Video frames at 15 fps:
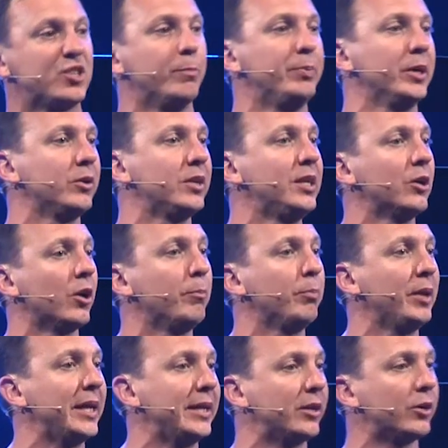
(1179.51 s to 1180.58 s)
to build here on
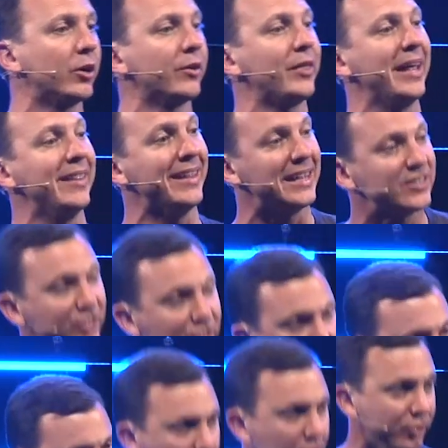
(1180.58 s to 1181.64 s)
planet Earth, and that's the
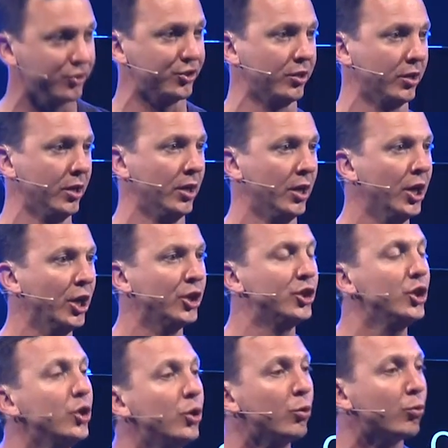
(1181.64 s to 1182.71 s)
church. Do
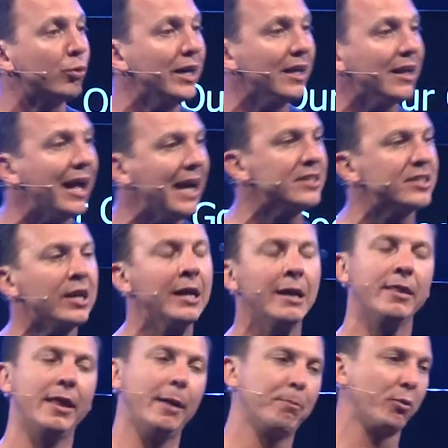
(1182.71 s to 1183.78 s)
you realize
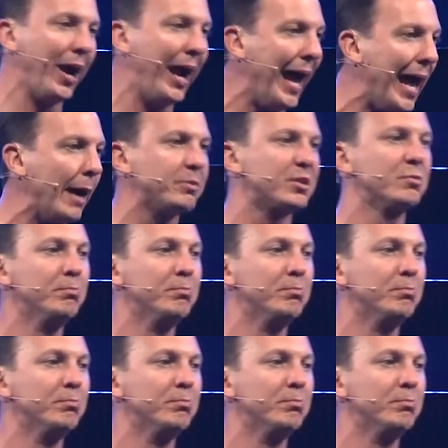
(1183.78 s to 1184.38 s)
that perhaps,